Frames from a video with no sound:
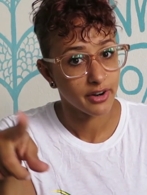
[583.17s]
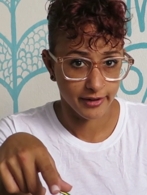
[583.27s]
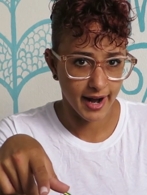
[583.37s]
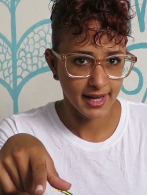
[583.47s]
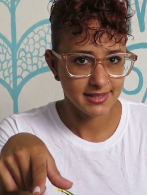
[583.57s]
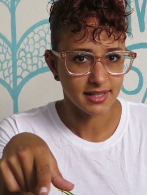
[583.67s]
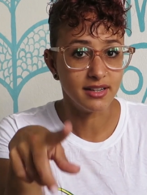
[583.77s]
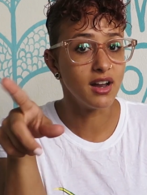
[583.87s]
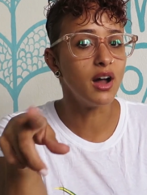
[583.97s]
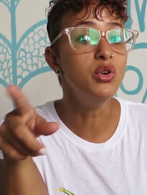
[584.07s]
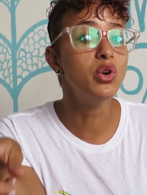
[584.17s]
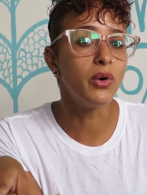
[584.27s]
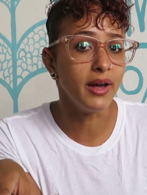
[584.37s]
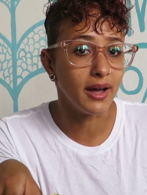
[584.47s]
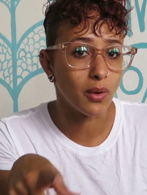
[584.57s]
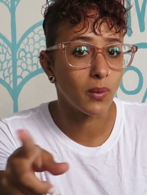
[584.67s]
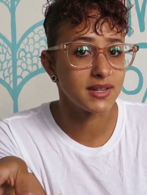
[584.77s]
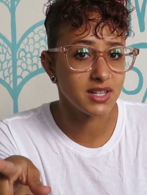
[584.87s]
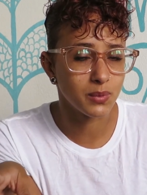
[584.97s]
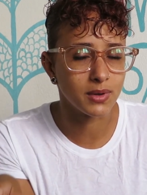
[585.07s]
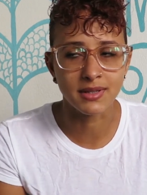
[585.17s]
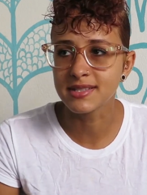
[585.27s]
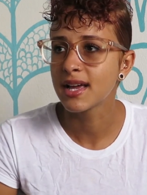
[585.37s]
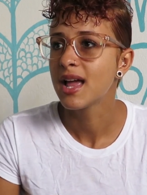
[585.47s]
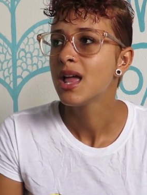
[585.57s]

right? Not knowing what it was.